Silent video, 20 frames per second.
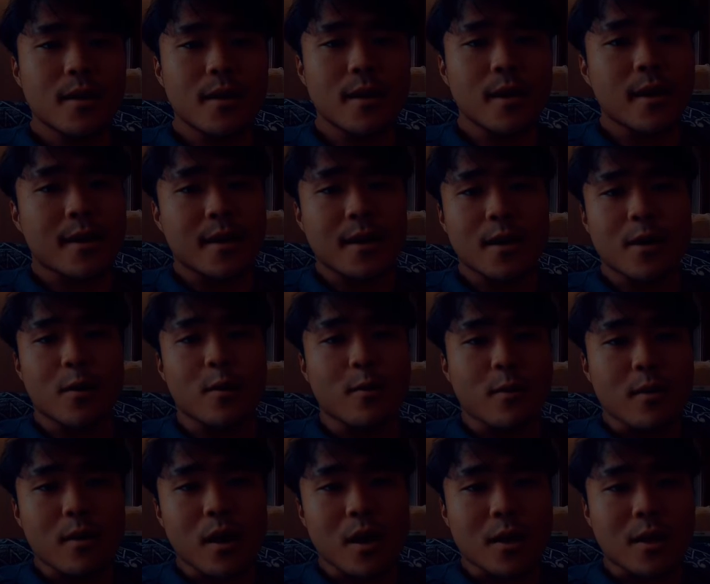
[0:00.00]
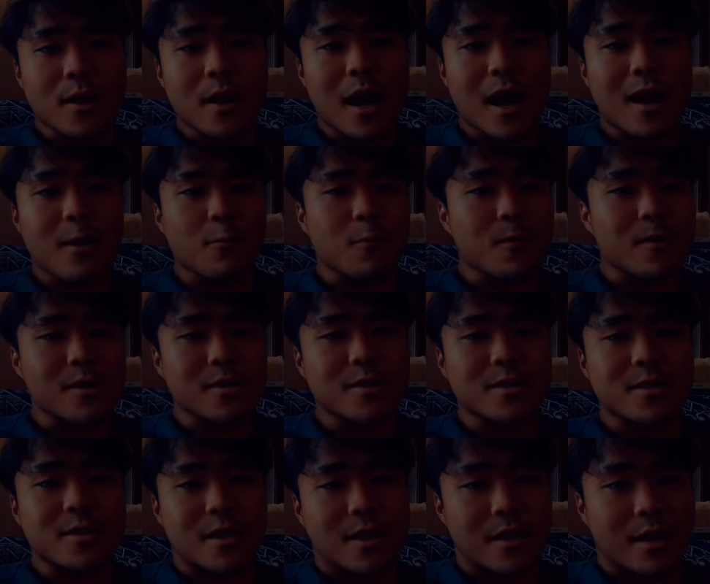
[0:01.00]
it can go a lot
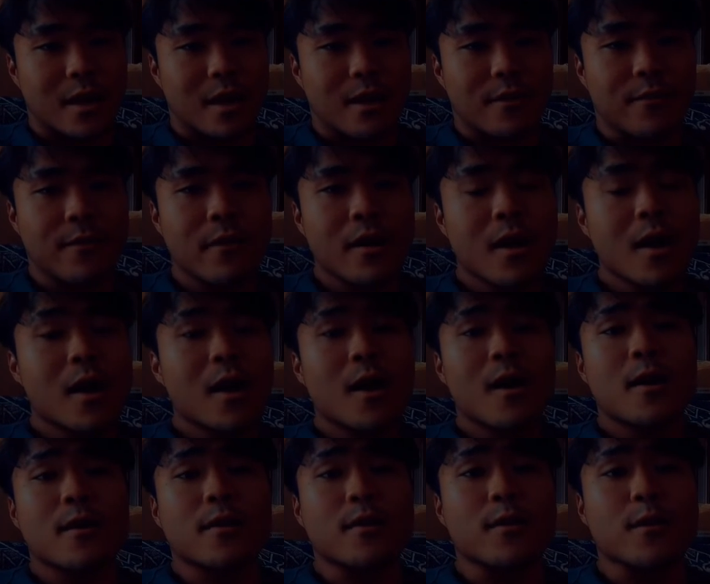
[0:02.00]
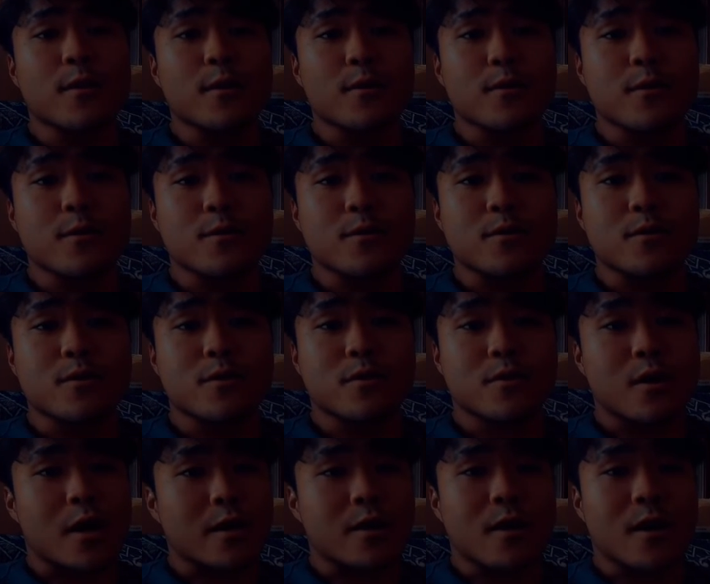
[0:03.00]
worse than if you
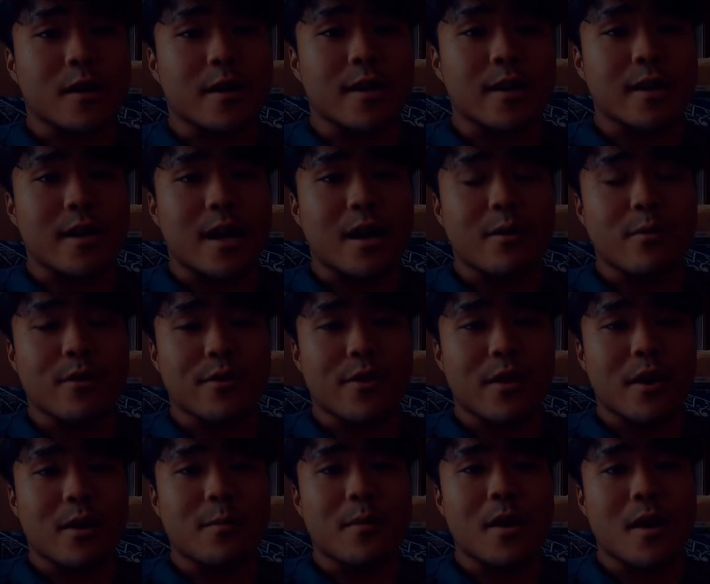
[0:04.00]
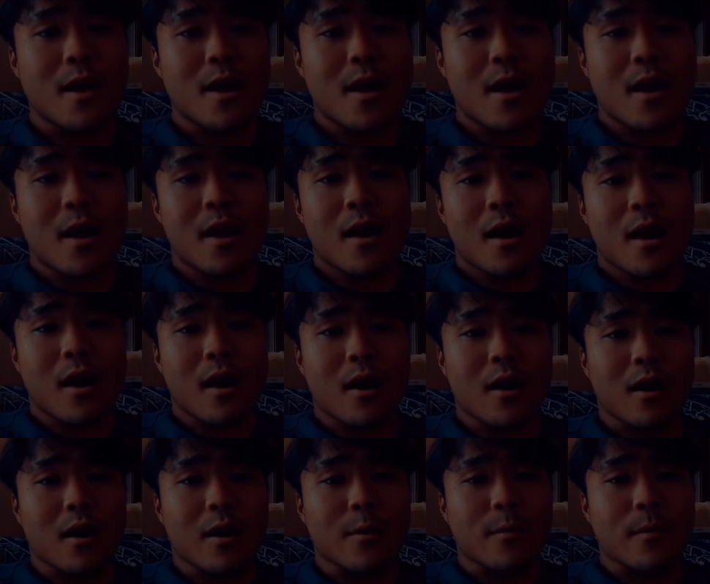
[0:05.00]
try talking it out with them,
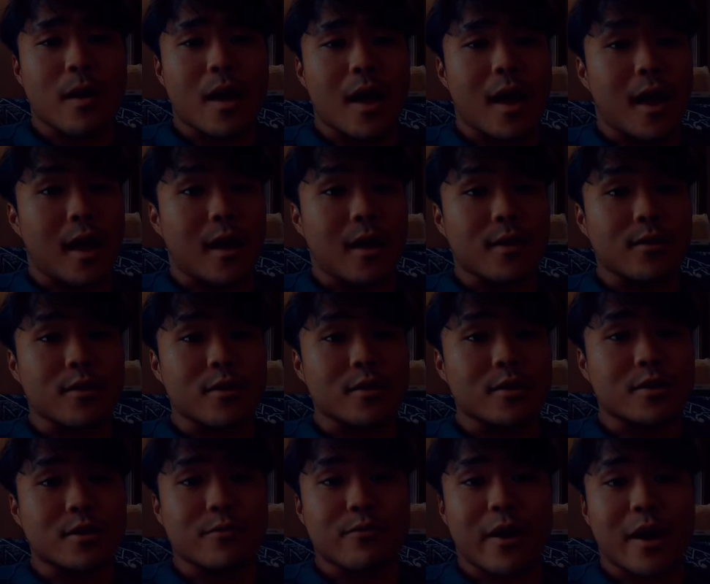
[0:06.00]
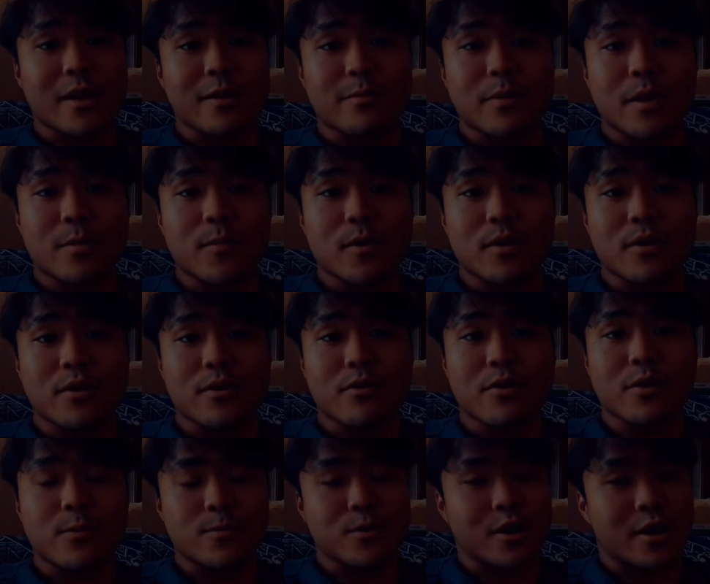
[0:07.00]
and there isn't random people in your
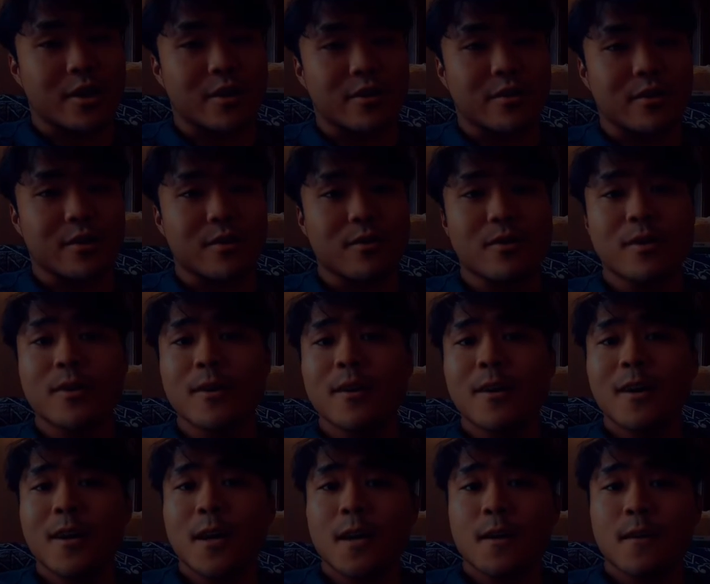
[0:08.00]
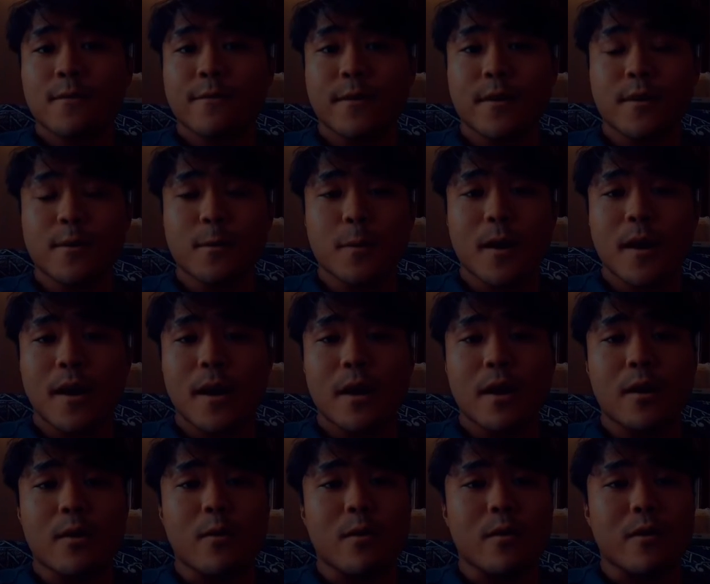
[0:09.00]
group trying to run
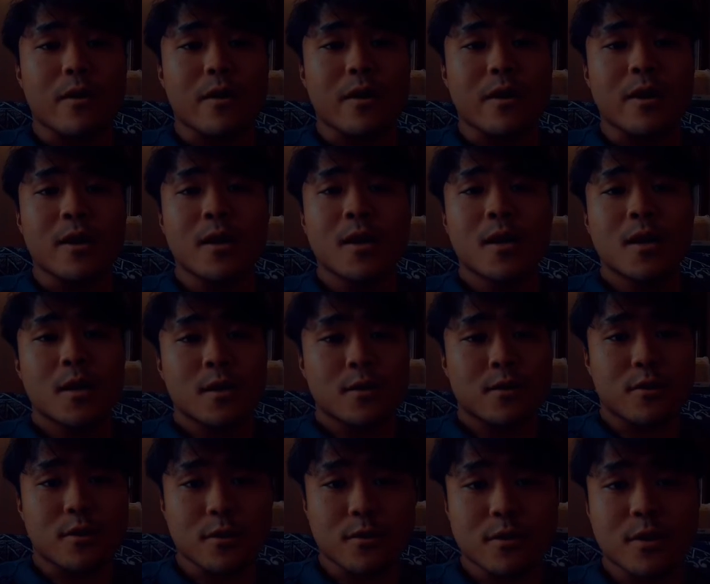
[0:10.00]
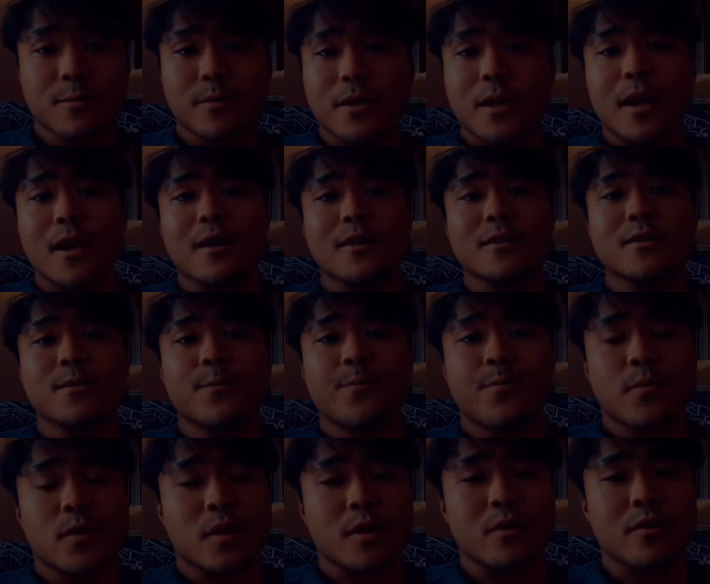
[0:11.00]
away or do something else.
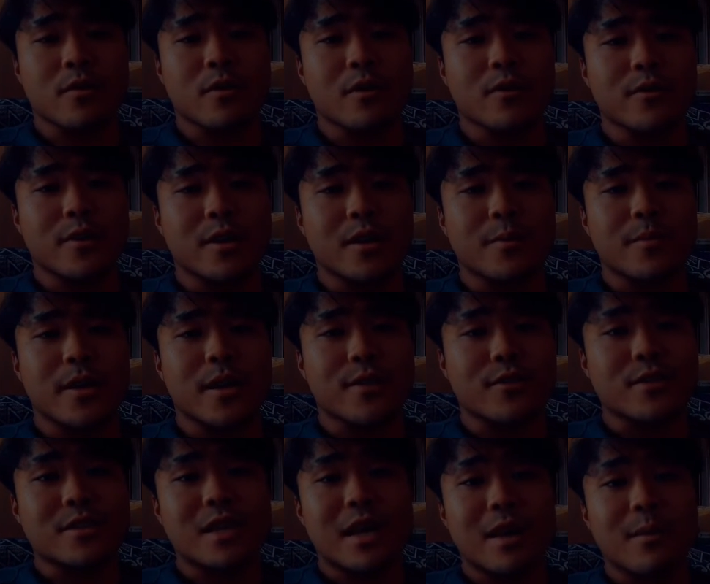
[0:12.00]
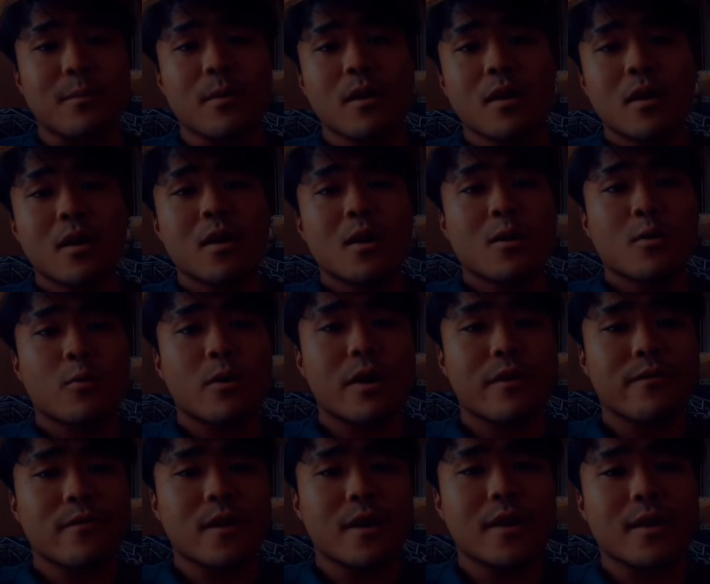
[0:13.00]
You all need to be on the same
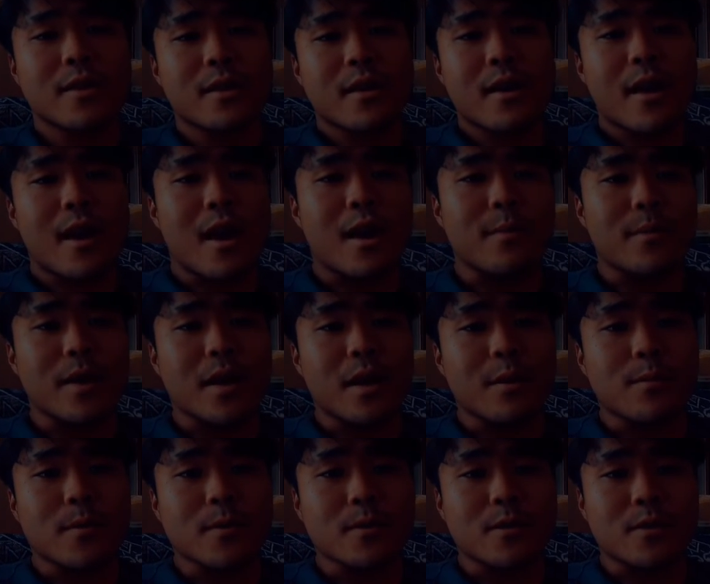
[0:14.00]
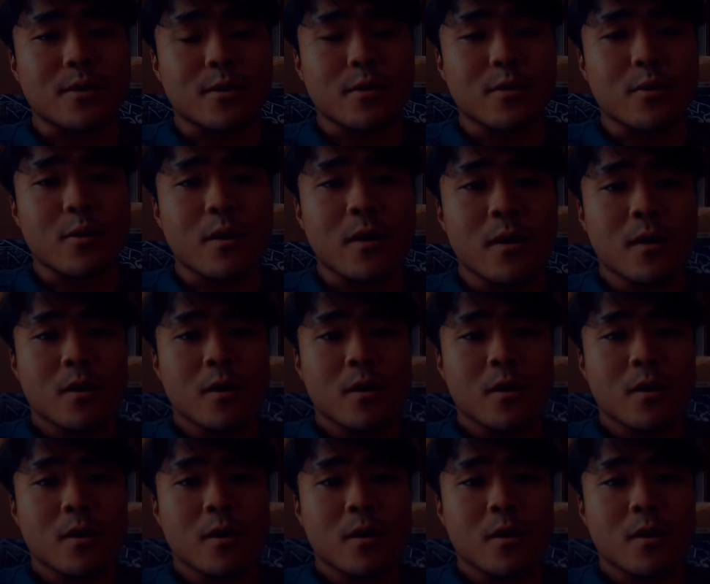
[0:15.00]
wavelength and be able to